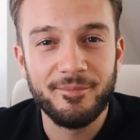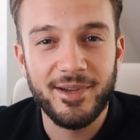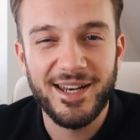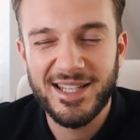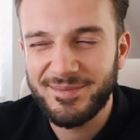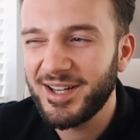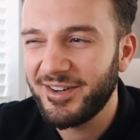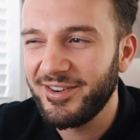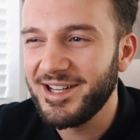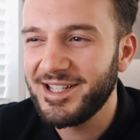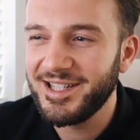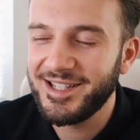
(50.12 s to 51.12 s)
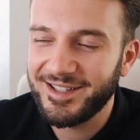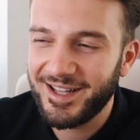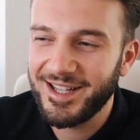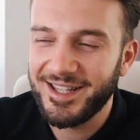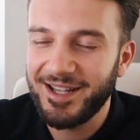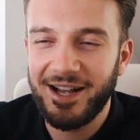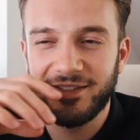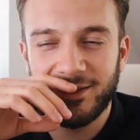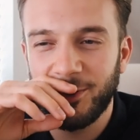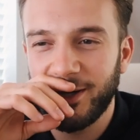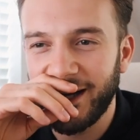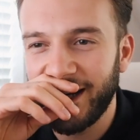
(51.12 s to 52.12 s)
It is a bit cringy. Like, I was
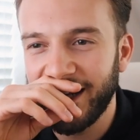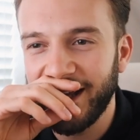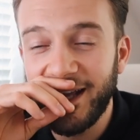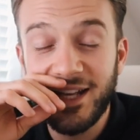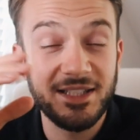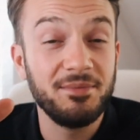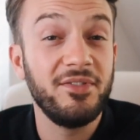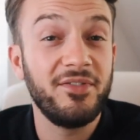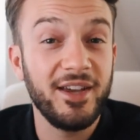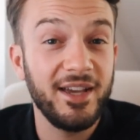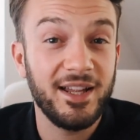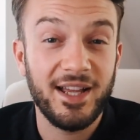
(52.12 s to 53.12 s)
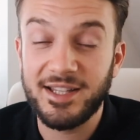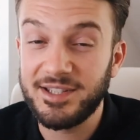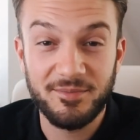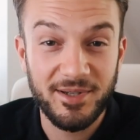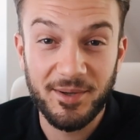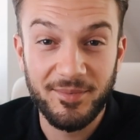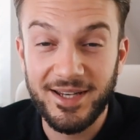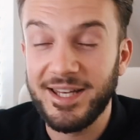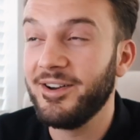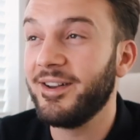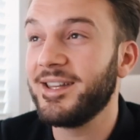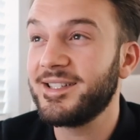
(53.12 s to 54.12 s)
looking at it. To be fair, like, to be
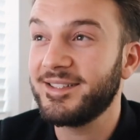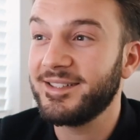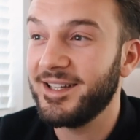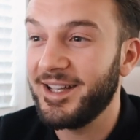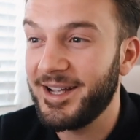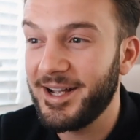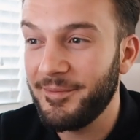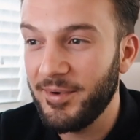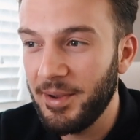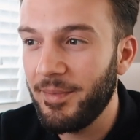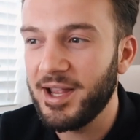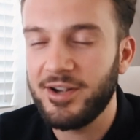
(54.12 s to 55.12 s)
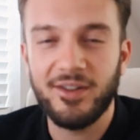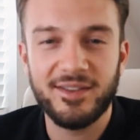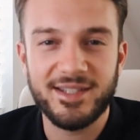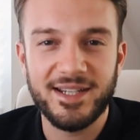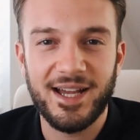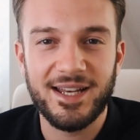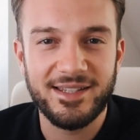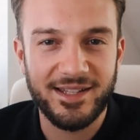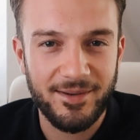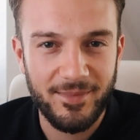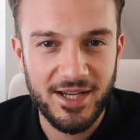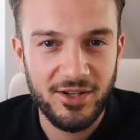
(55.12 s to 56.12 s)
completely honest, in my content calendar
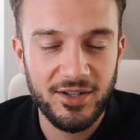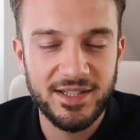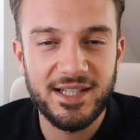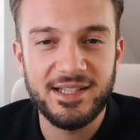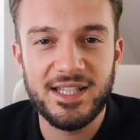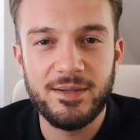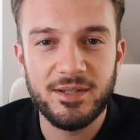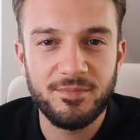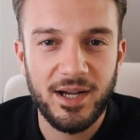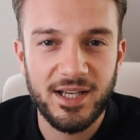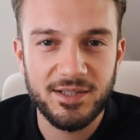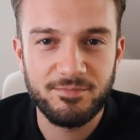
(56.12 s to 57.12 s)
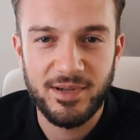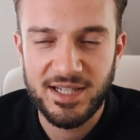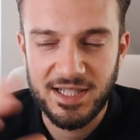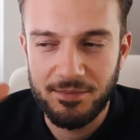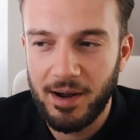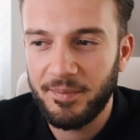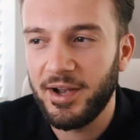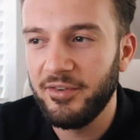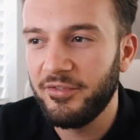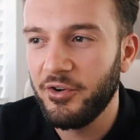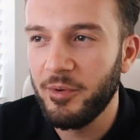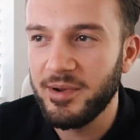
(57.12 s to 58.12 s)
that my content team has basically mapped out
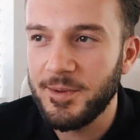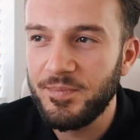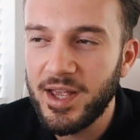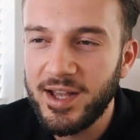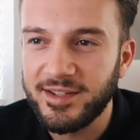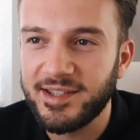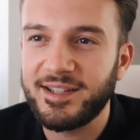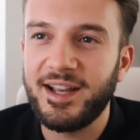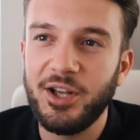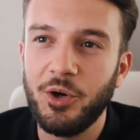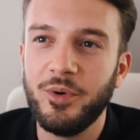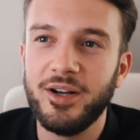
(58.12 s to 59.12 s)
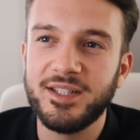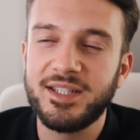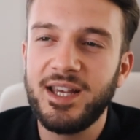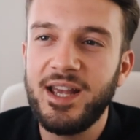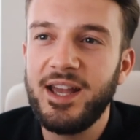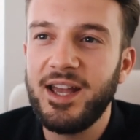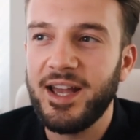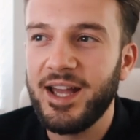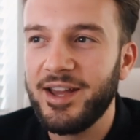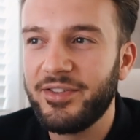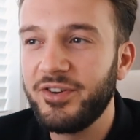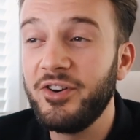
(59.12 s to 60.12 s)
for me, the title was
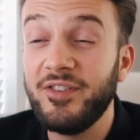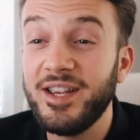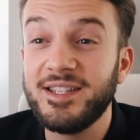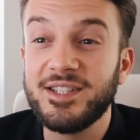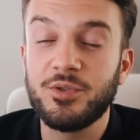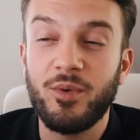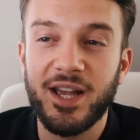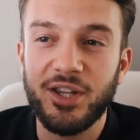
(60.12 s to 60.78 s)
3 reasons why